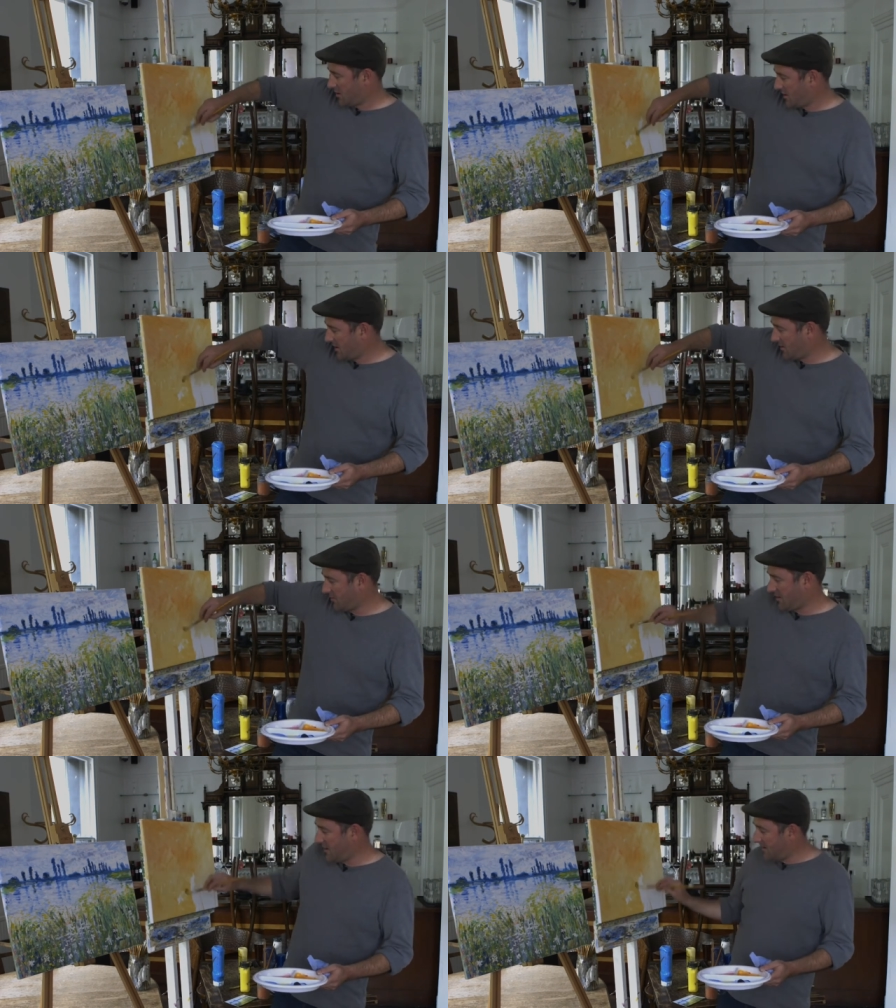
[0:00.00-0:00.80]
You
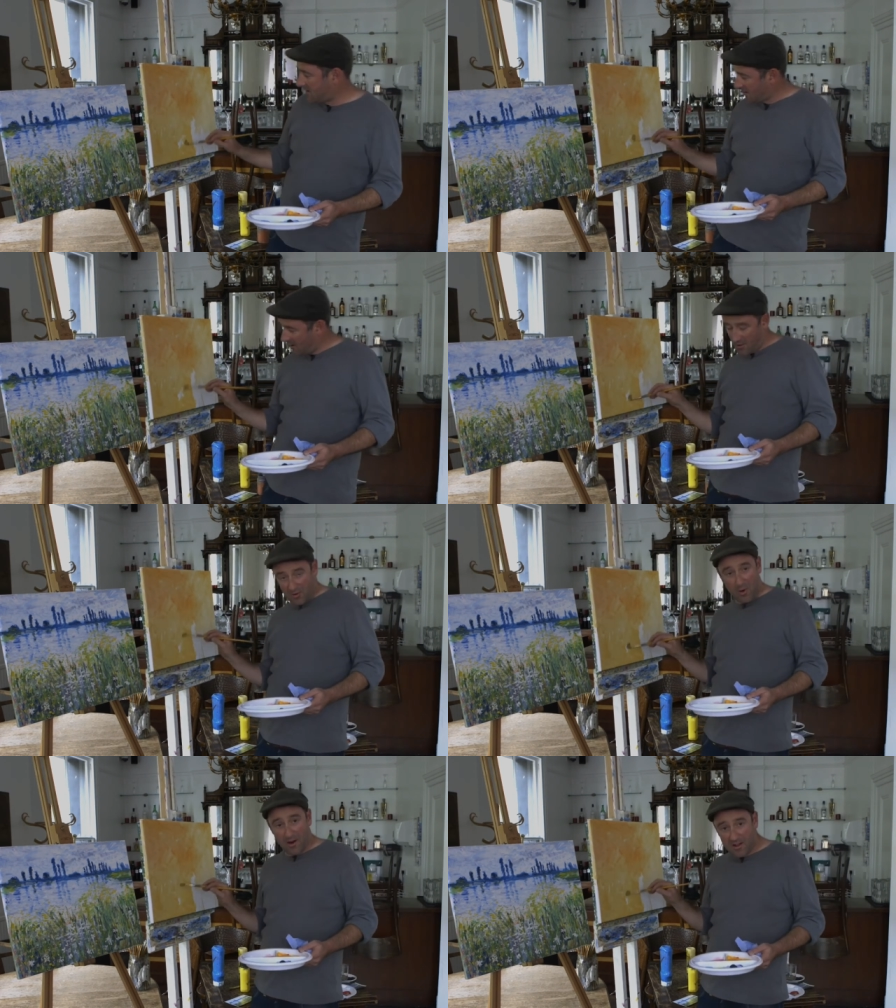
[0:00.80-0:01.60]
don't need to go
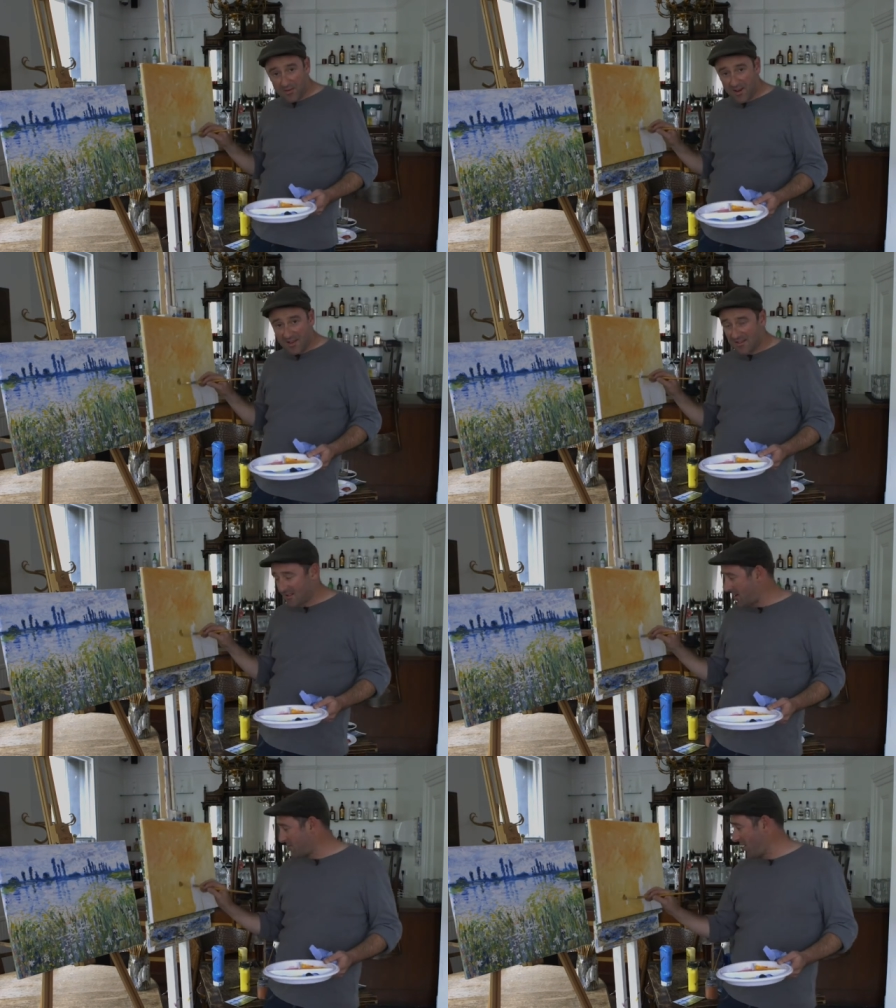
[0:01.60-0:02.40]
quite as fast as
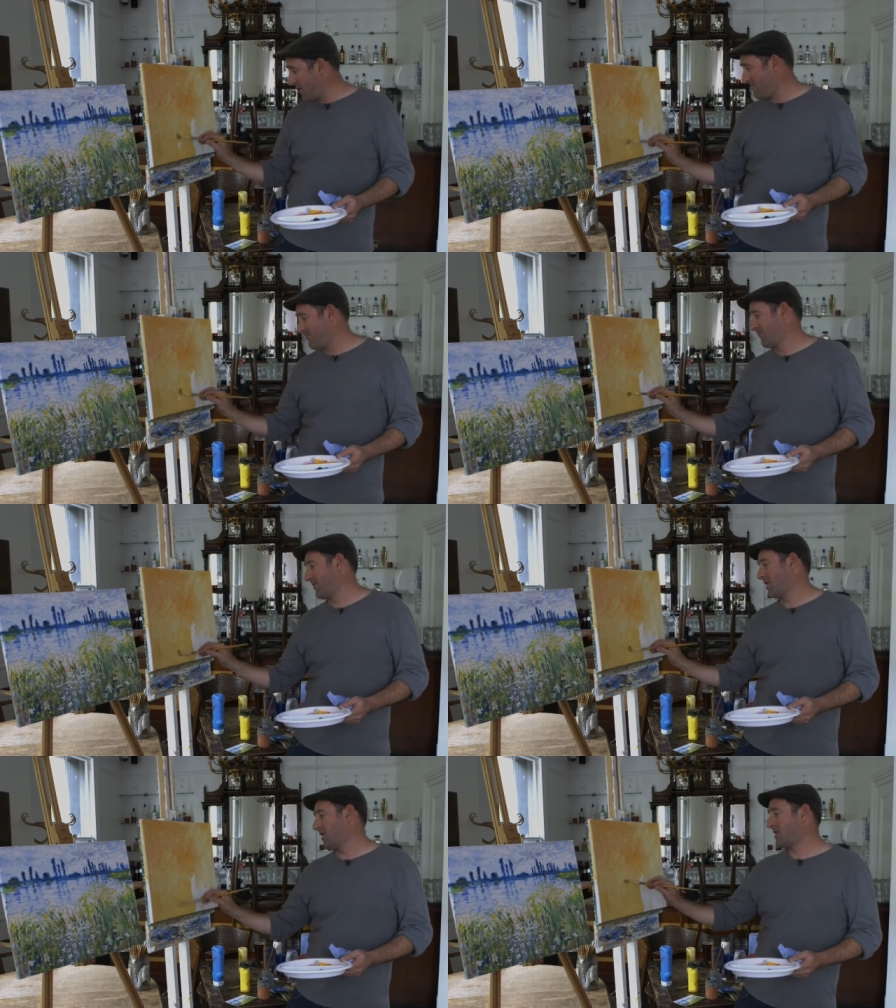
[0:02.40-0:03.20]
I'm going
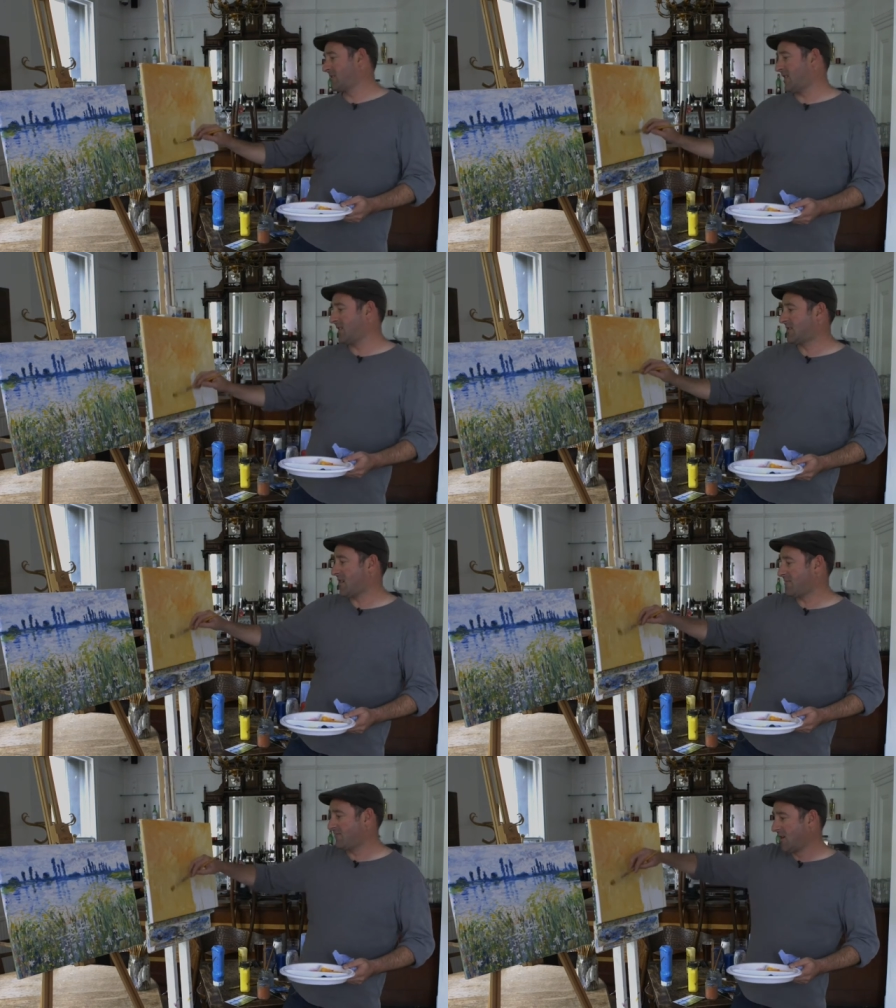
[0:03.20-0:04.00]
you can take your
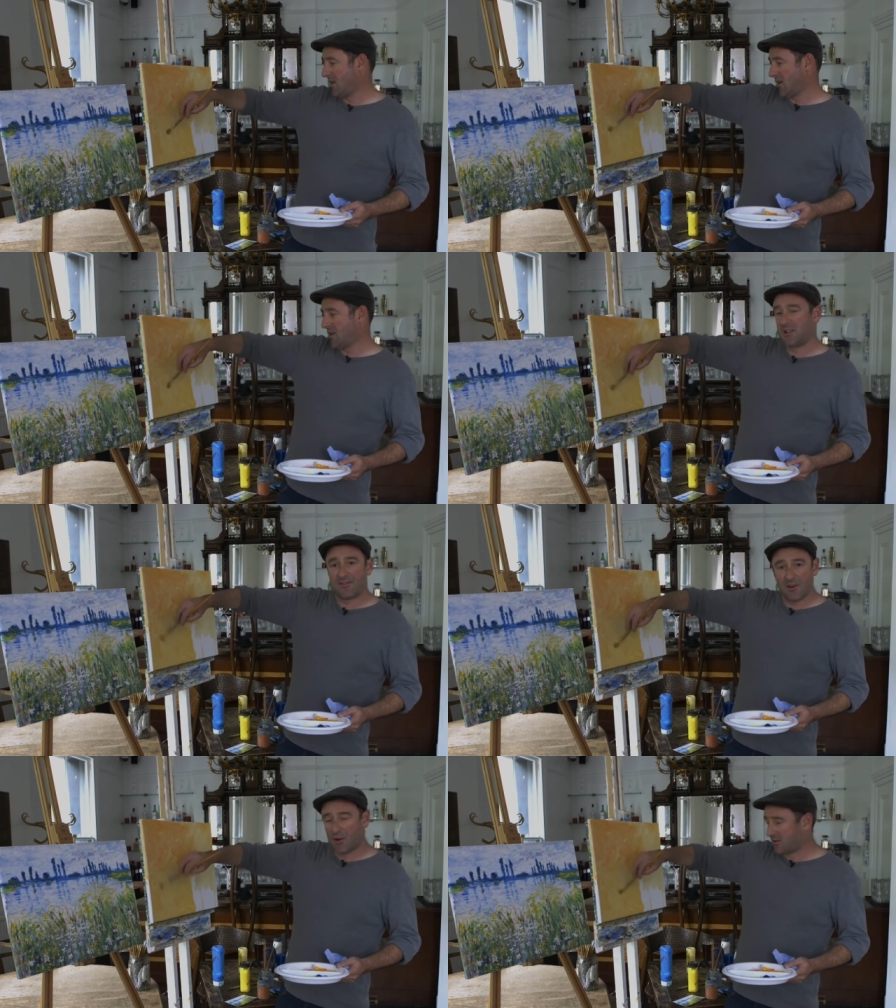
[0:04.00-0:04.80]
time.
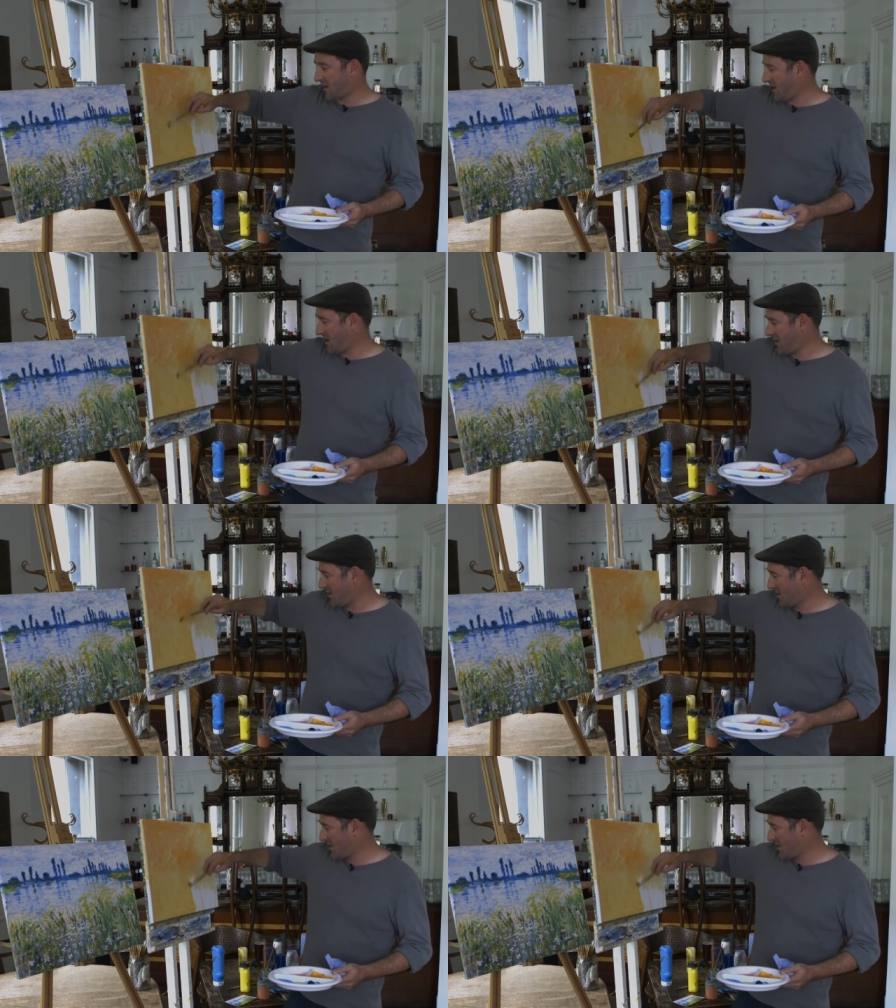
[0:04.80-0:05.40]
You've got all day.